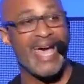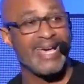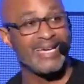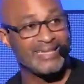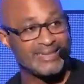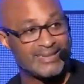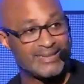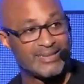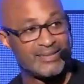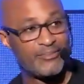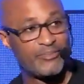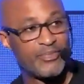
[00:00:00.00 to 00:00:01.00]
8.
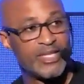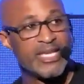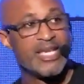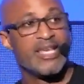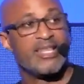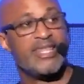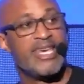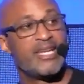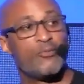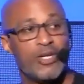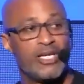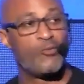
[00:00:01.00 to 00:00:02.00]

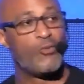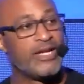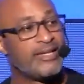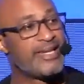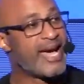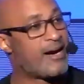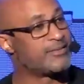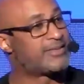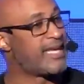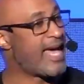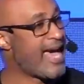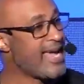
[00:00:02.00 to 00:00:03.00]
Then when it went down
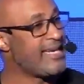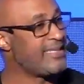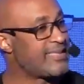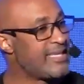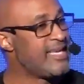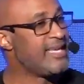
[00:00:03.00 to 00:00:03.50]
to 8,